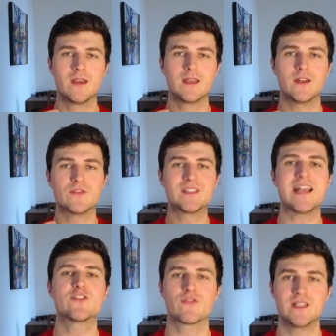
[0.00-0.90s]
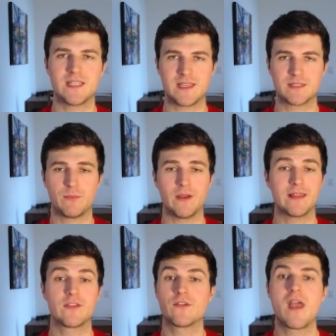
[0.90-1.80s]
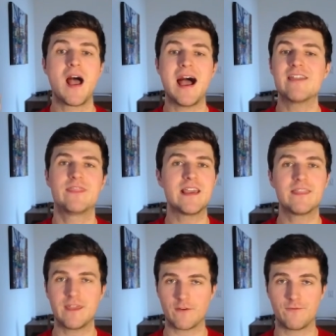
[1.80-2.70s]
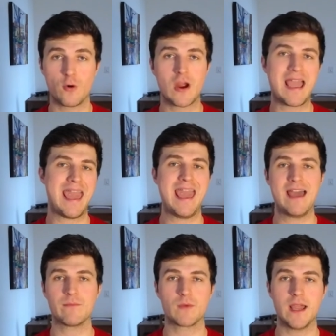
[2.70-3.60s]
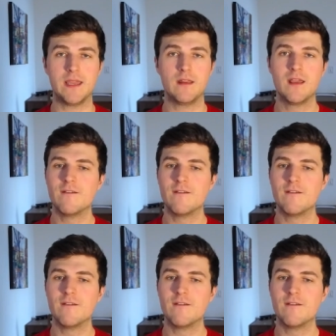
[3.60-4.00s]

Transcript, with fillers: you know centuries at this point like there's i think therefore i am right